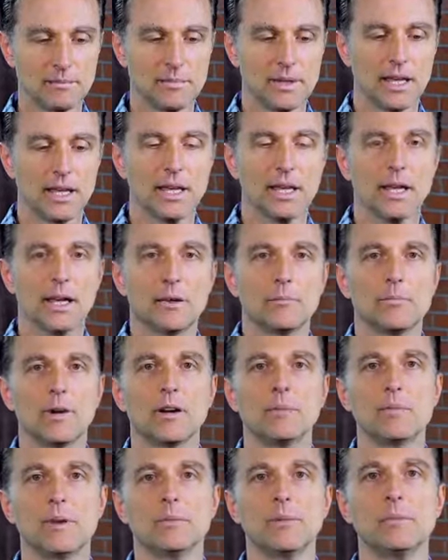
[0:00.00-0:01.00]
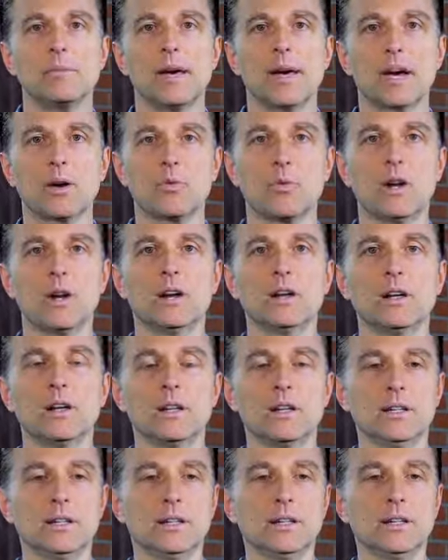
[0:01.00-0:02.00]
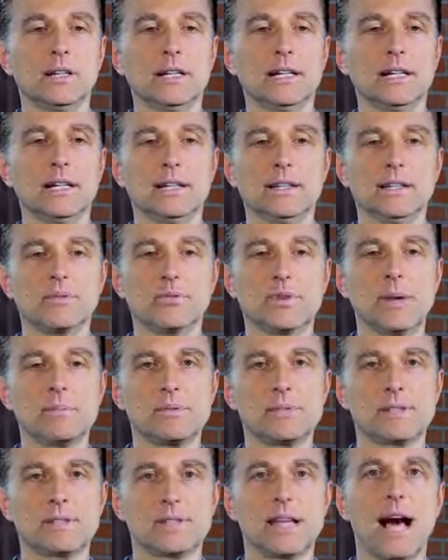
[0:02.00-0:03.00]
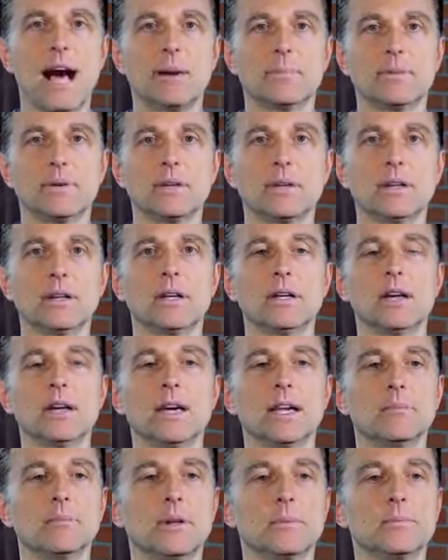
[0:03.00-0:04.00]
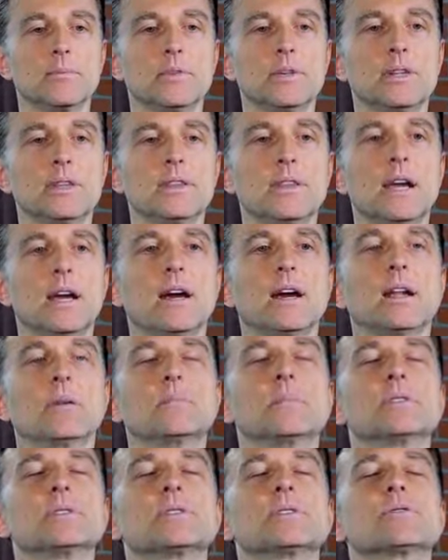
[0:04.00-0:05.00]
the part of my mid-back where the ribs stop. I'm going to put it there, and I'm going to